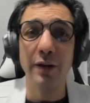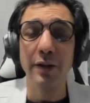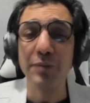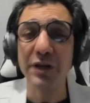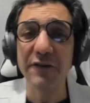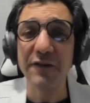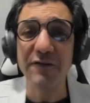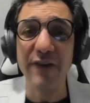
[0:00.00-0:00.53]

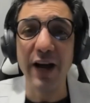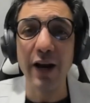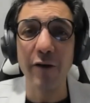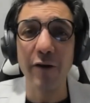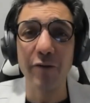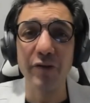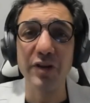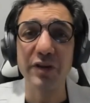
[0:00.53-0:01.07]
big fan of
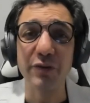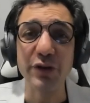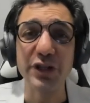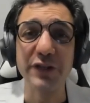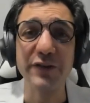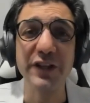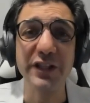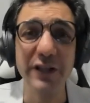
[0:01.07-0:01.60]

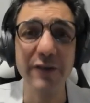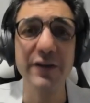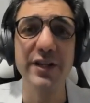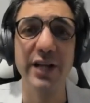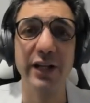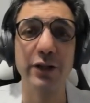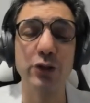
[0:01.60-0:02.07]
receiving dividends.